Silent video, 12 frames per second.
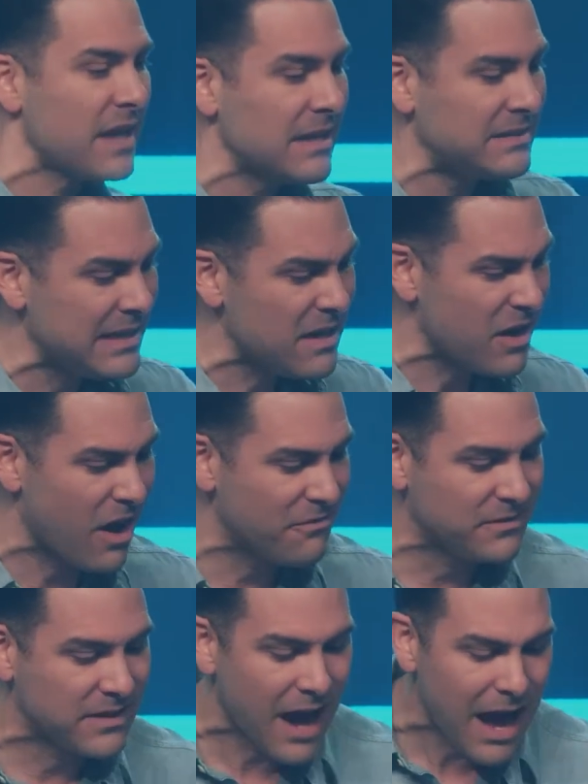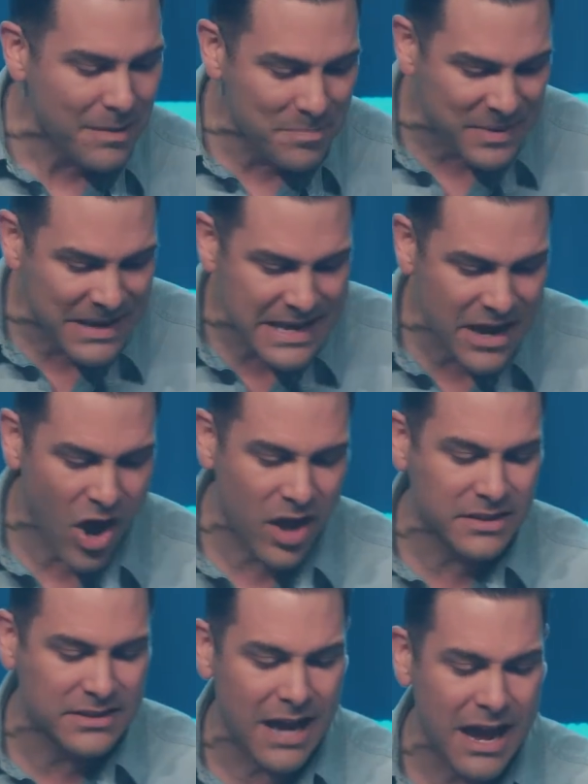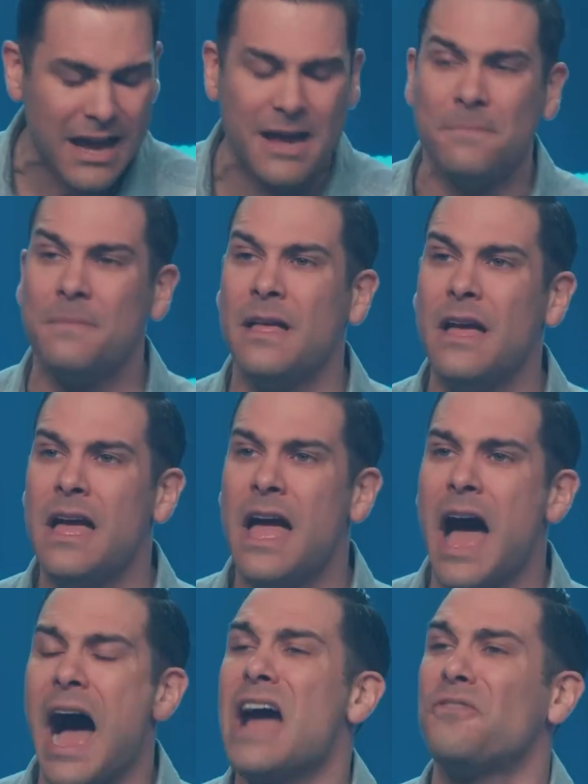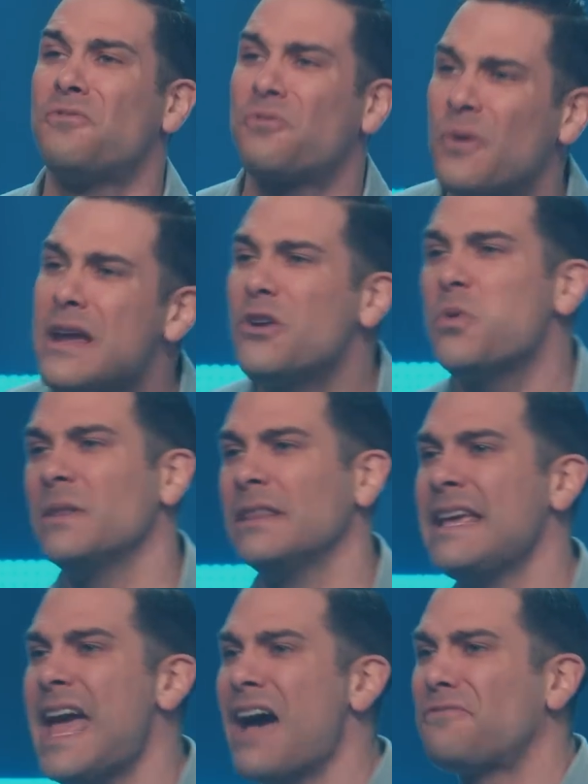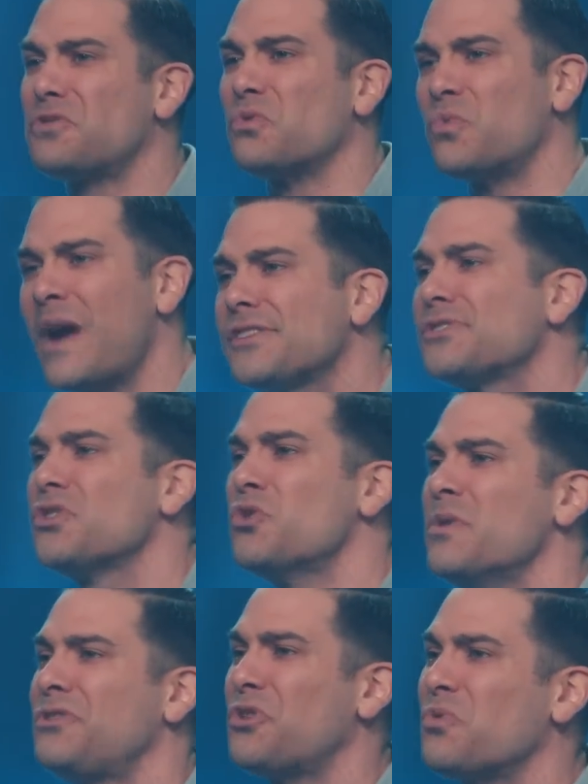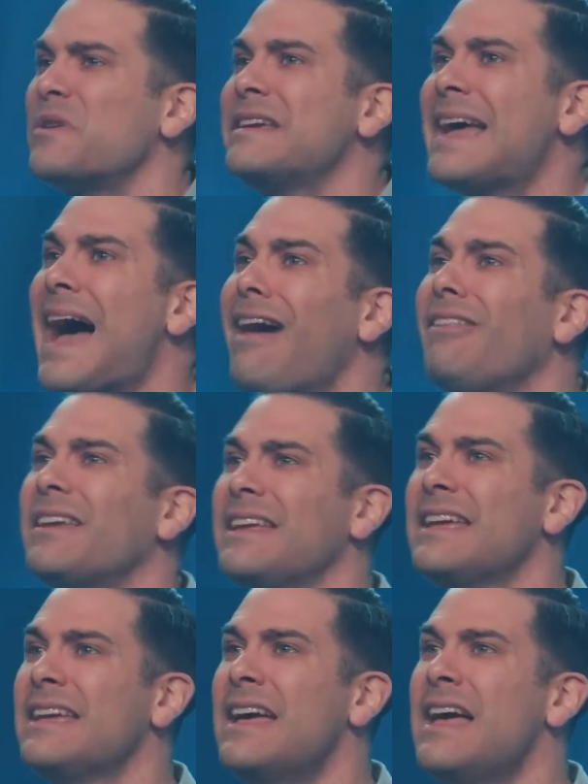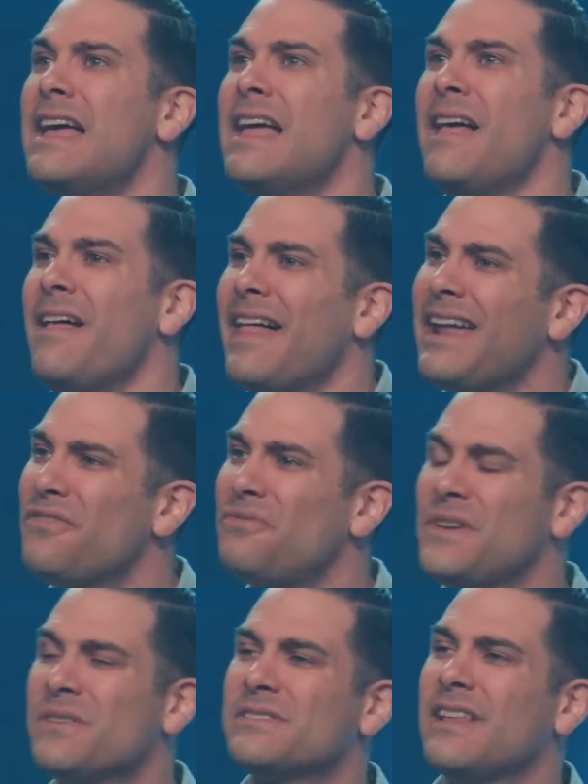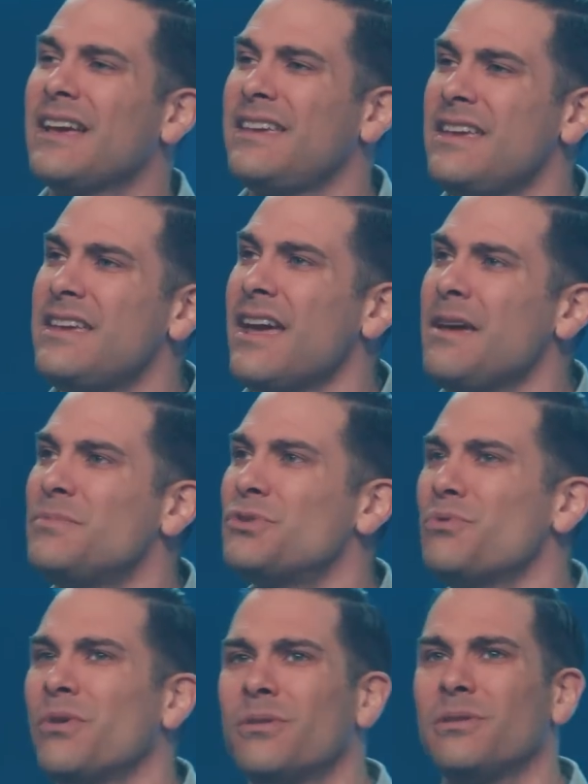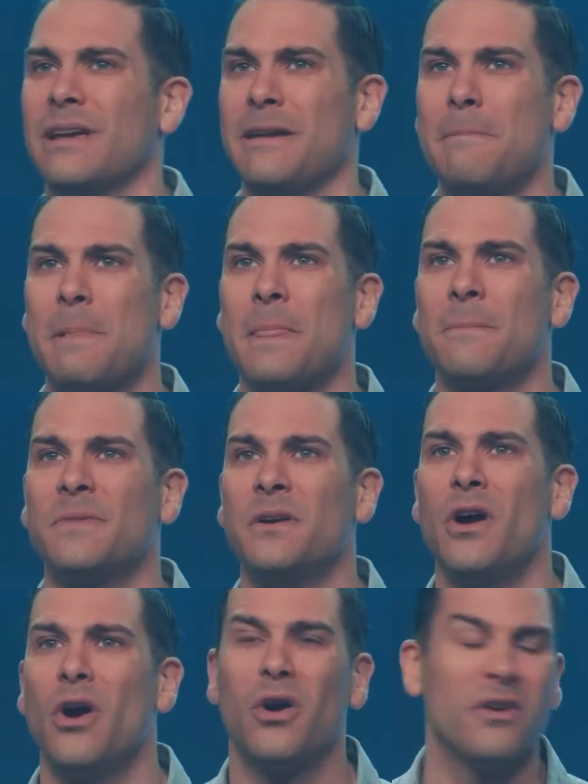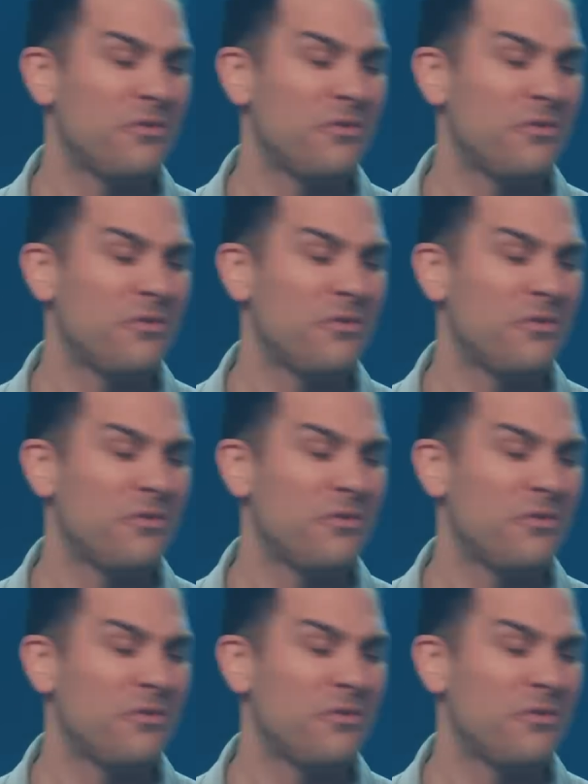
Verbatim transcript: idea of God being on time, I frequently have to wrestle with the reality that it feels like he came too early, or